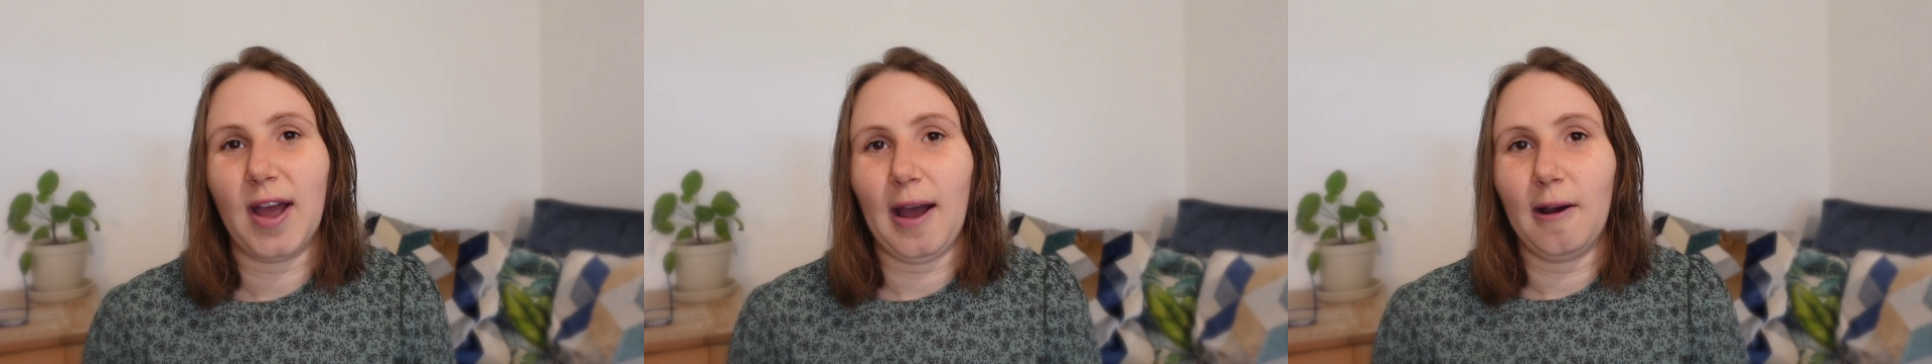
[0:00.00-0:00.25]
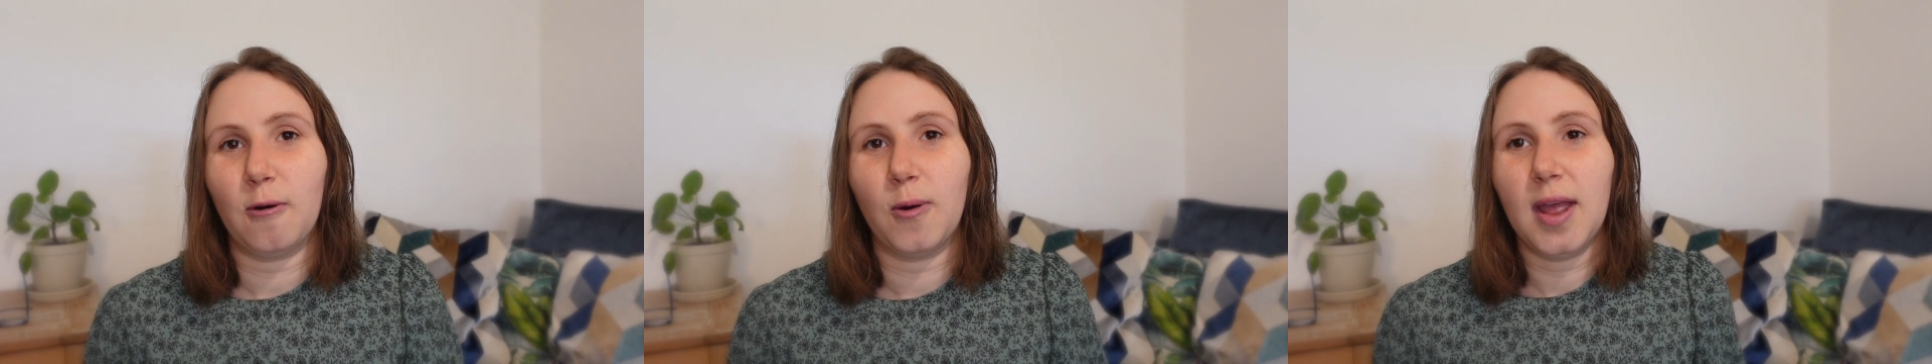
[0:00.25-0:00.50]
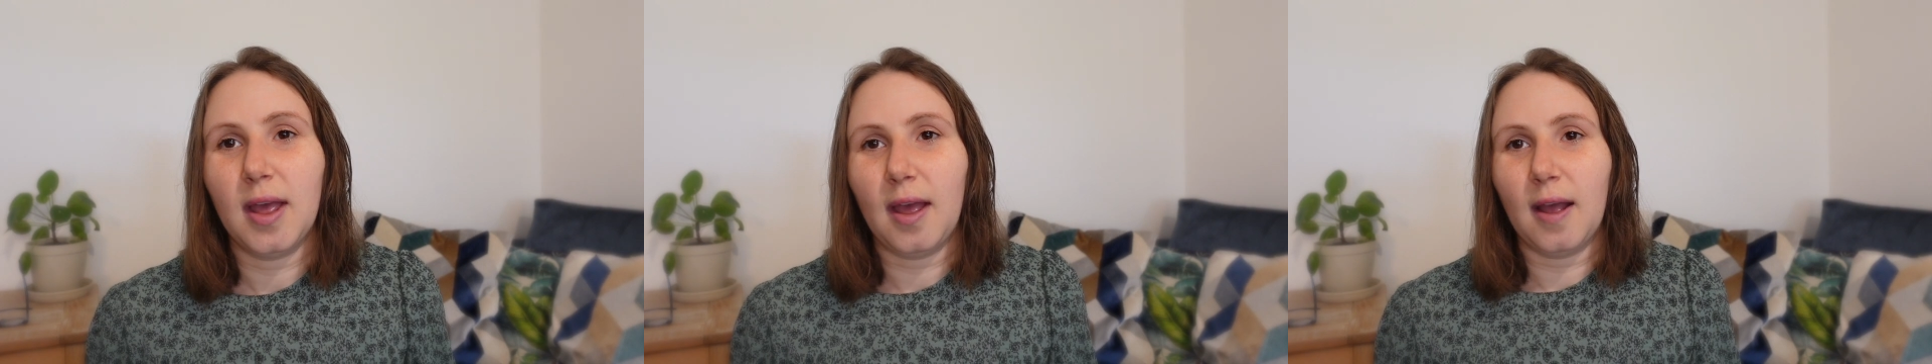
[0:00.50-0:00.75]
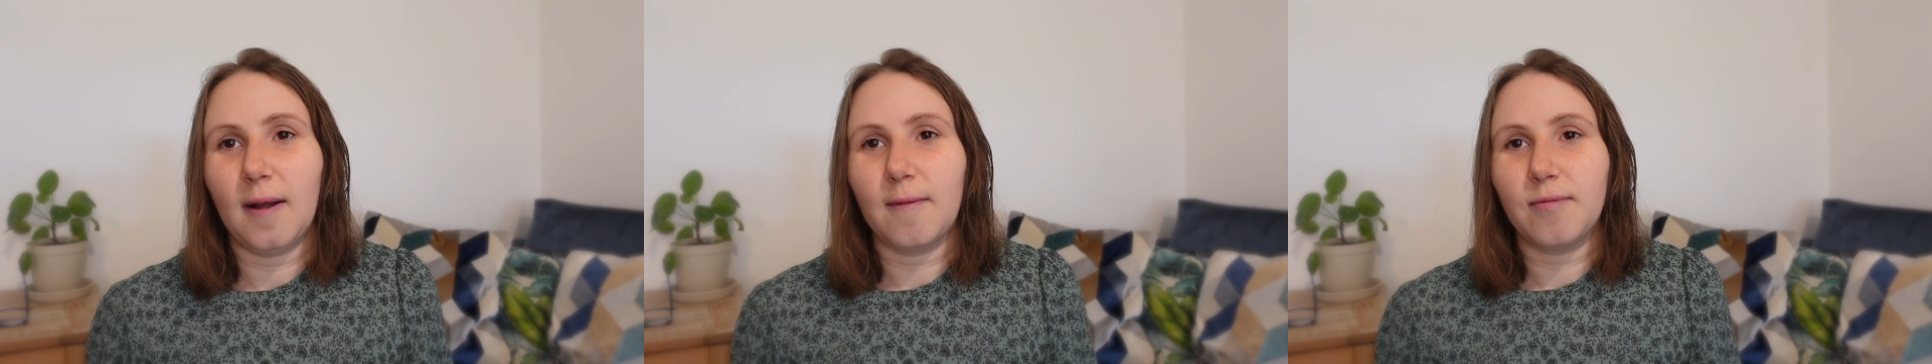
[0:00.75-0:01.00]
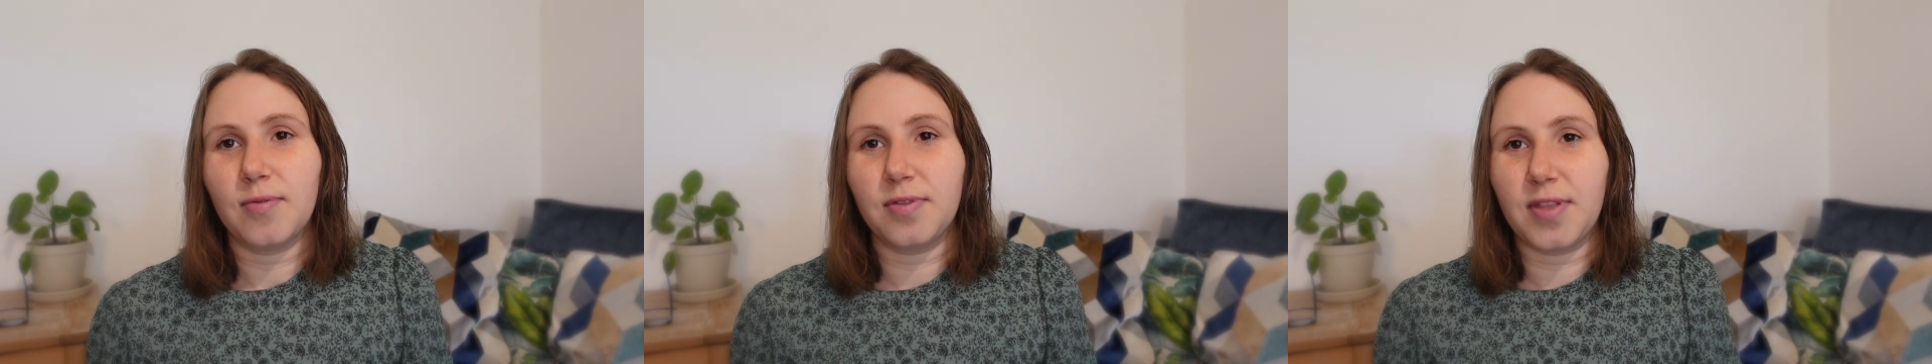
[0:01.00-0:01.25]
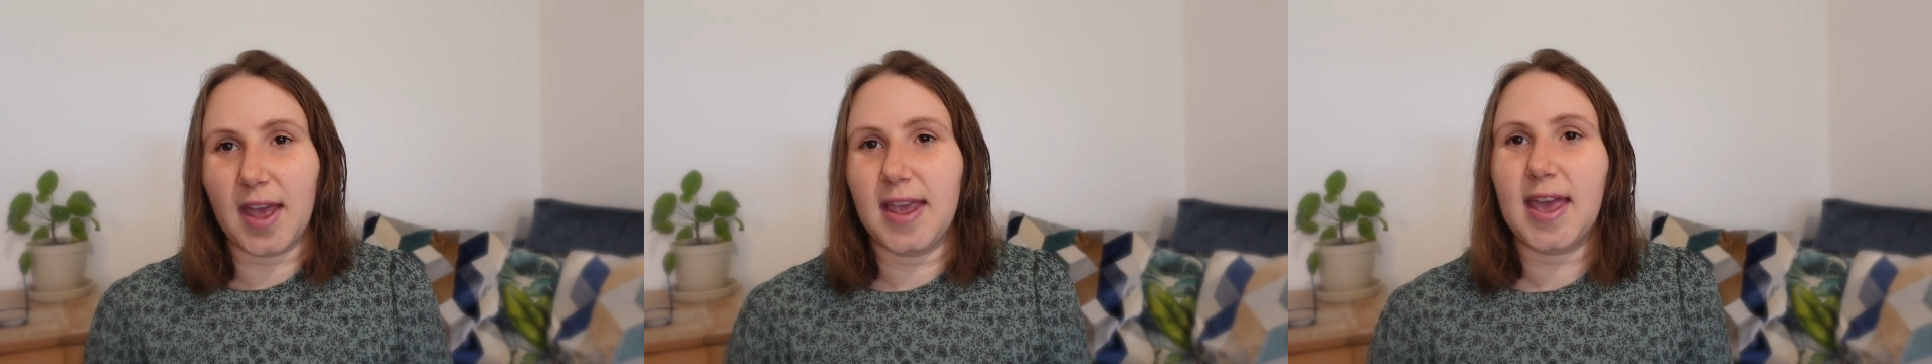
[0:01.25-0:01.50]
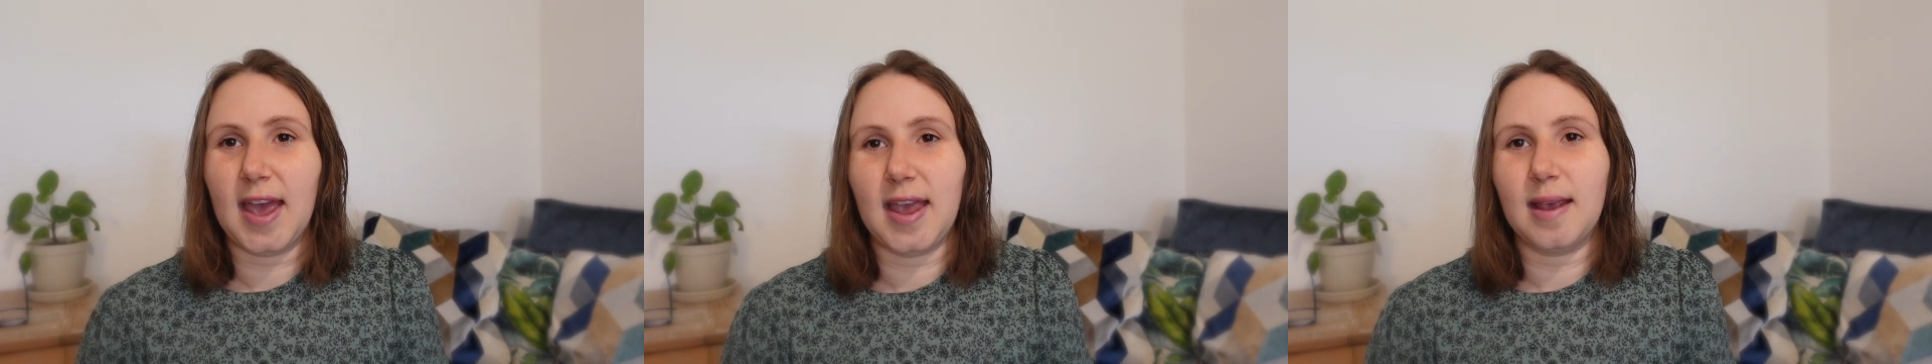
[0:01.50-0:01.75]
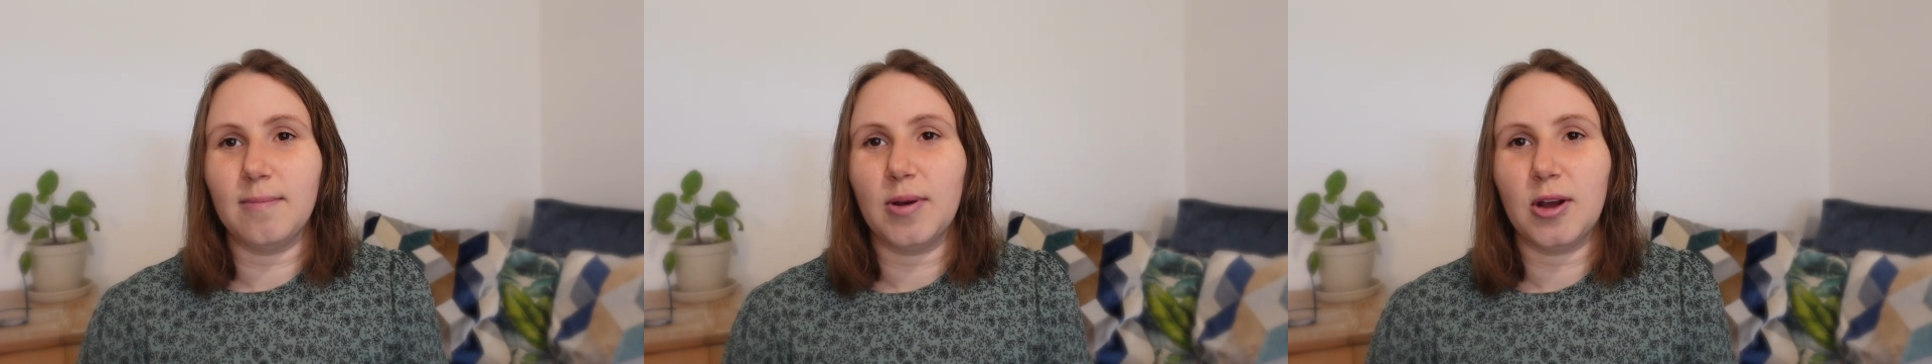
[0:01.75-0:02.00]
how they
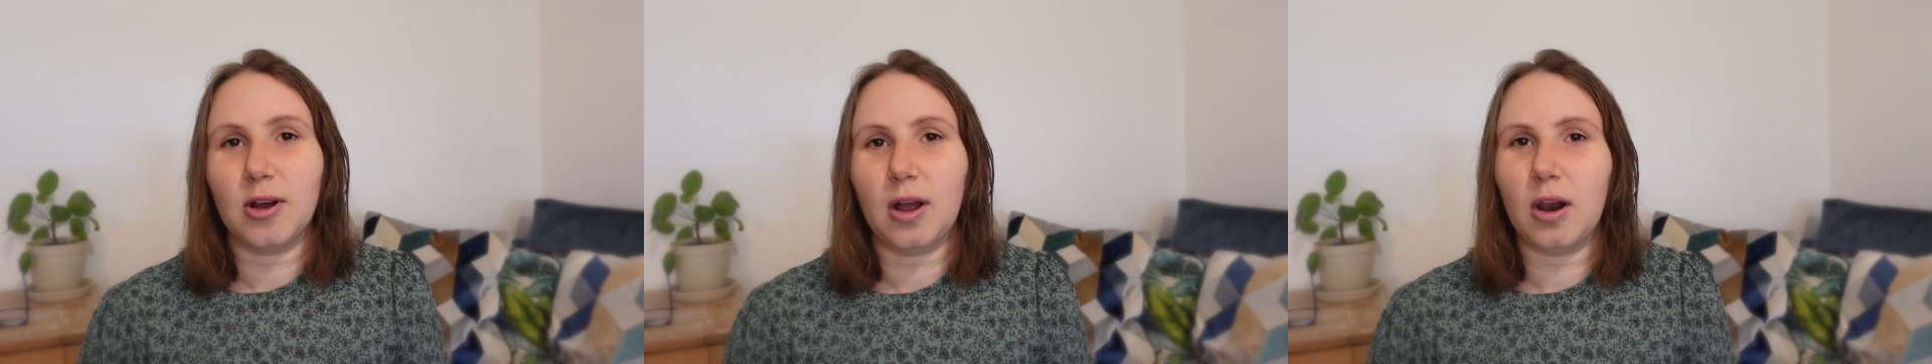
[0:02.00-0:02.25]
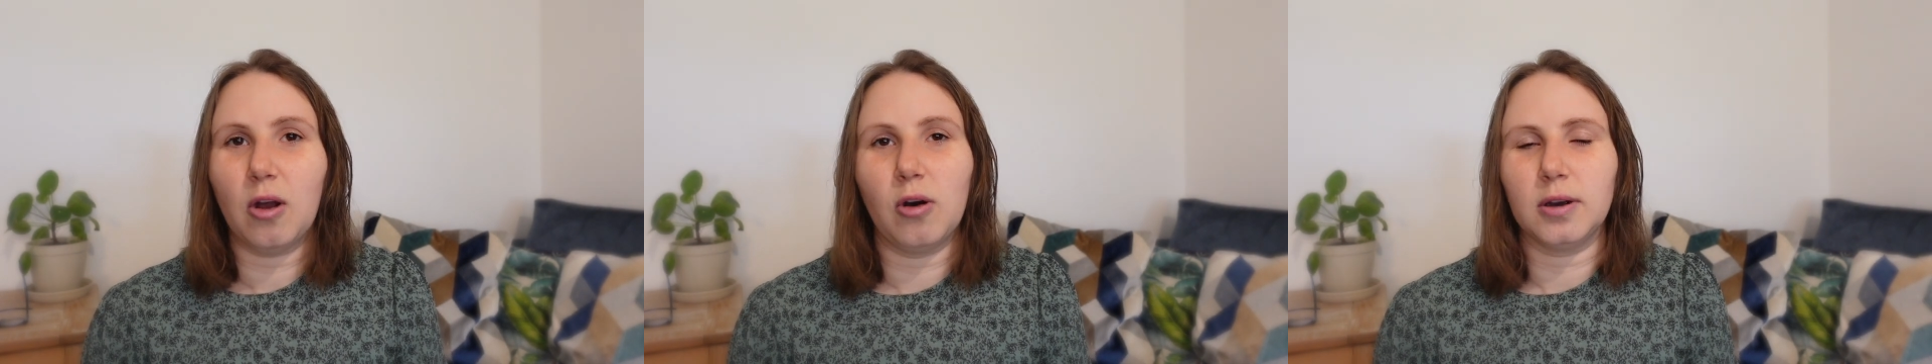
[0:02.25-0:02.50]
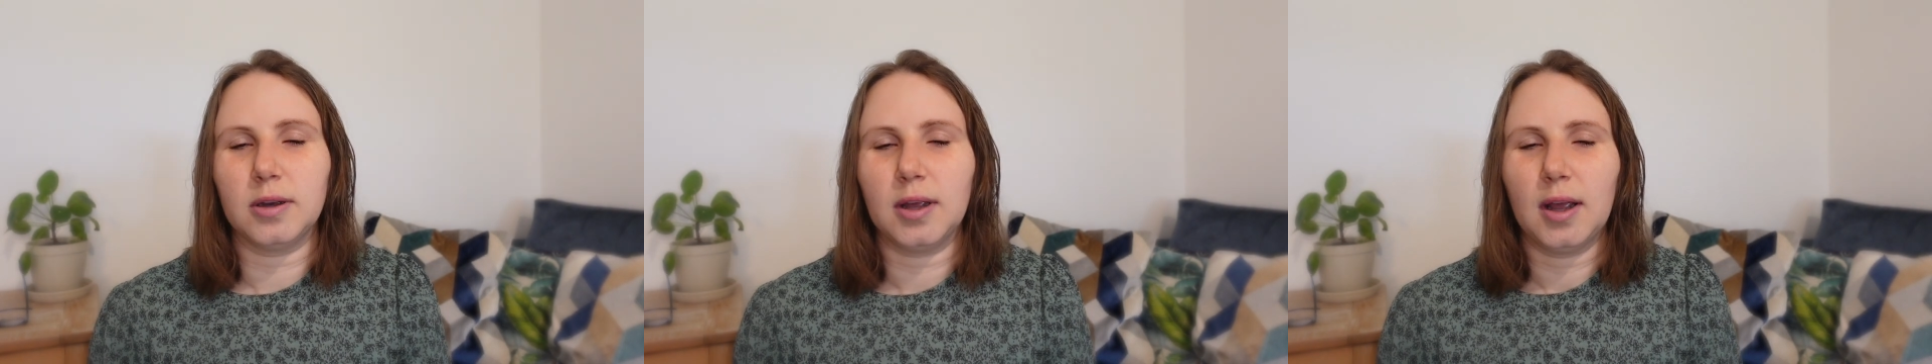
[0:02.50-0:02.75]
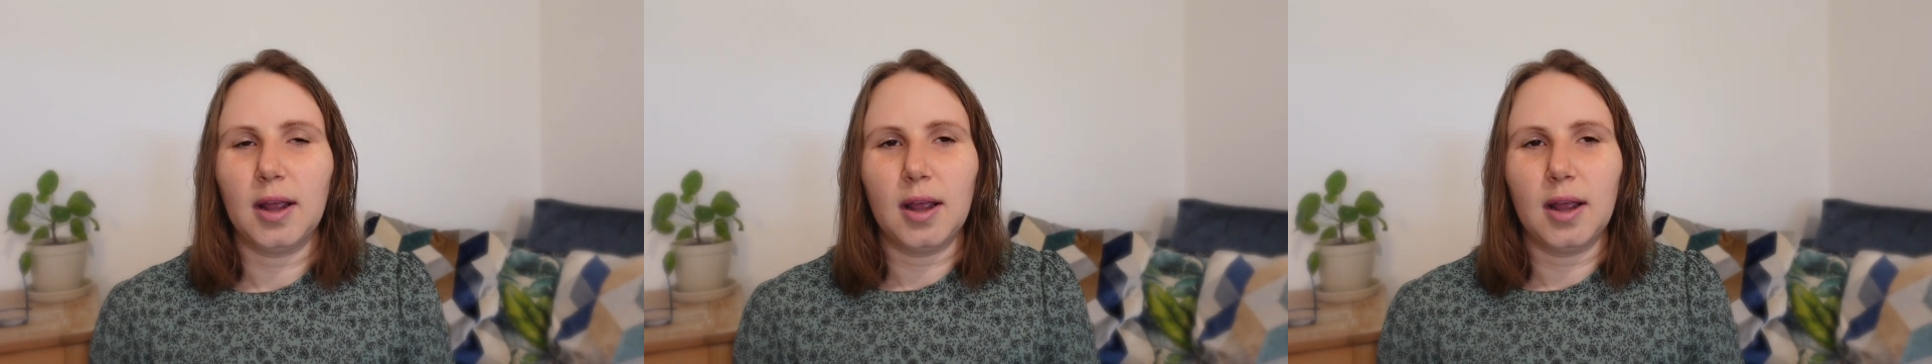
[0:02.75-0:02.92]
came along.